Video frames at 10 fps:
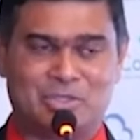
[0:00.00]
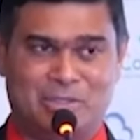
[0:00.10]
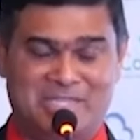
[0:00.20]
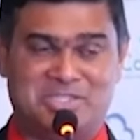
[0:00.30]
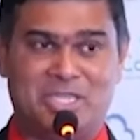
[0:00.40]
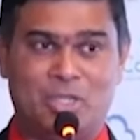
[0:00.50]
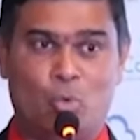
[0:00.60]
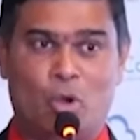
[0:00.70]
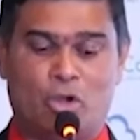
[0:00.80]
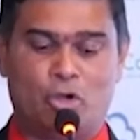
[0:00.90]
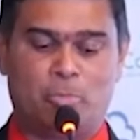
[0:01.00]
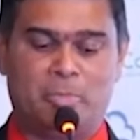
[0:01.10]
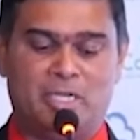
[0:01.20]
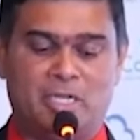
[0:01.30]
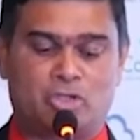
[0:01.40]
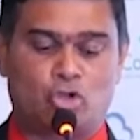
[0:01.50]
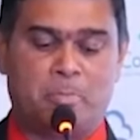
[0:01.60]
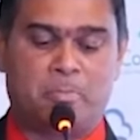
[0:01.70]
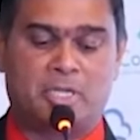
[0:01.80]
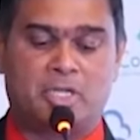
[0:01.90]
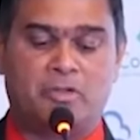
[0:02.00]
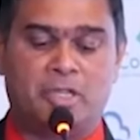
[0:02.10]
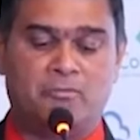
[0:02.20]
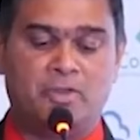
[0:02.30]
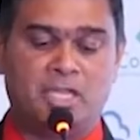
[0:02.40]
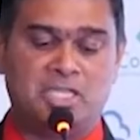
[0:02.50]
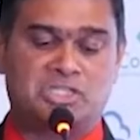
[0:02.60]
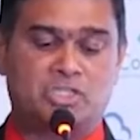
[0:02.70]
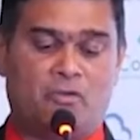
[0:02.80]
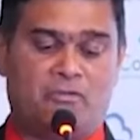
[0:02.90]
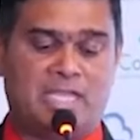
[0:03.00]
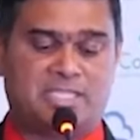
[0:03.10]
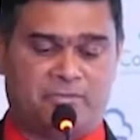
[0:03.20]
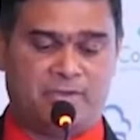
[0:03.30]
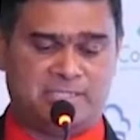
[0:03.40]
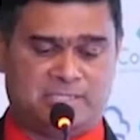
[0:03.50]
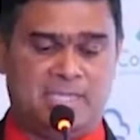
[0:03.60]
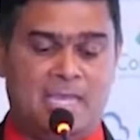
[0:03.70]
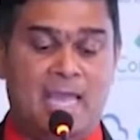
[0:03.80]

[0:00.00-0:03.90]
So let's see who are going to be the top three winners of SFS.